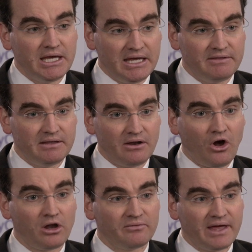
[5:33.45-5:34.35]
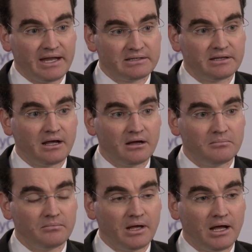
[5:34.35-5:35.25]
and then all of that
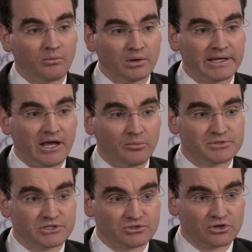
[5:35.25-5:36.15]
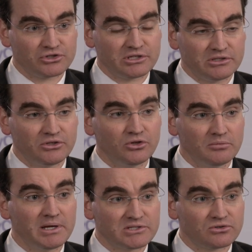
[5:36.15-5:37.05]
um, uh, really helps the surgeon to do the
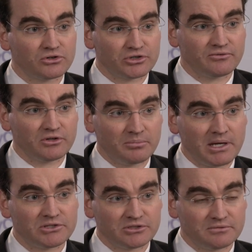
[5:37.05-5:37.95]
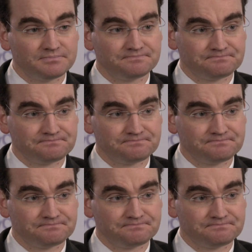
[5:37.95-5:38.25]
best surgery for the patient.